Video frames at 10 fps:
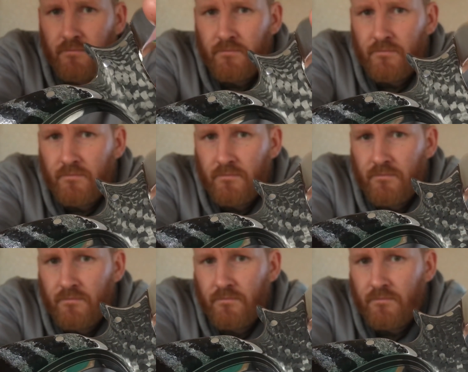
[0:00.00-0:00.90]

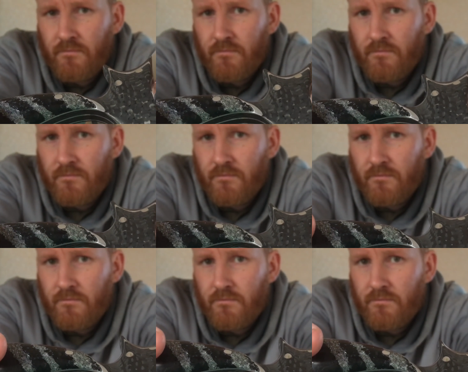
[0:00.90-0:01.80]

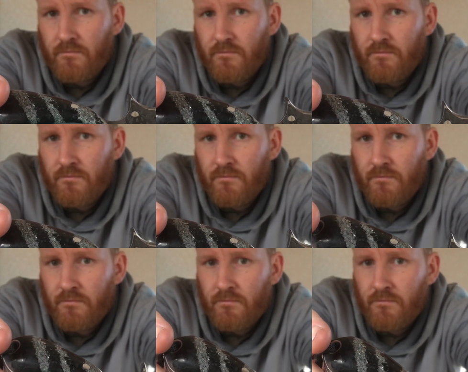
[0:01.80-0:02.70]

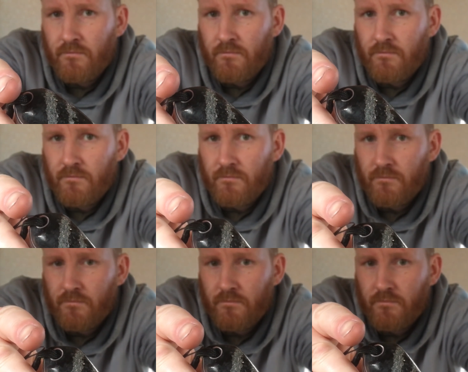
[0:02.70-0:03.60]

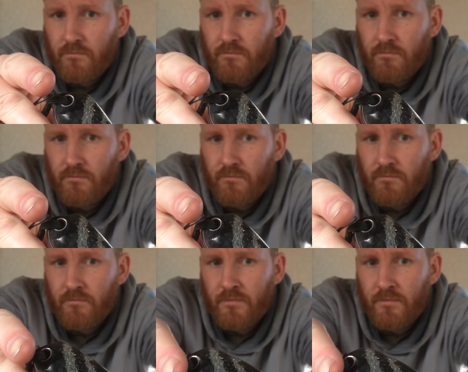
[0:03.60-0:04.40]
No one is speaking in this clip.